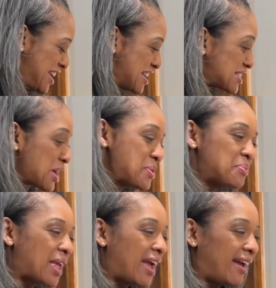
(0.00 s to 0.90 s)
So,
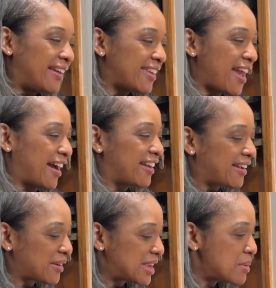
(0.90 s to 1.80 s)
yeah,
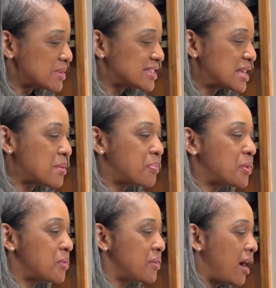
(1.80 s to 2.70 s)
keep it
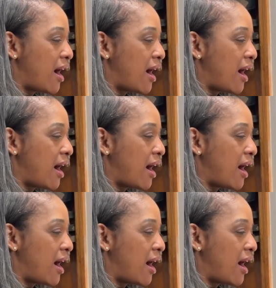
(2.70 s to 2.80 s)
simple.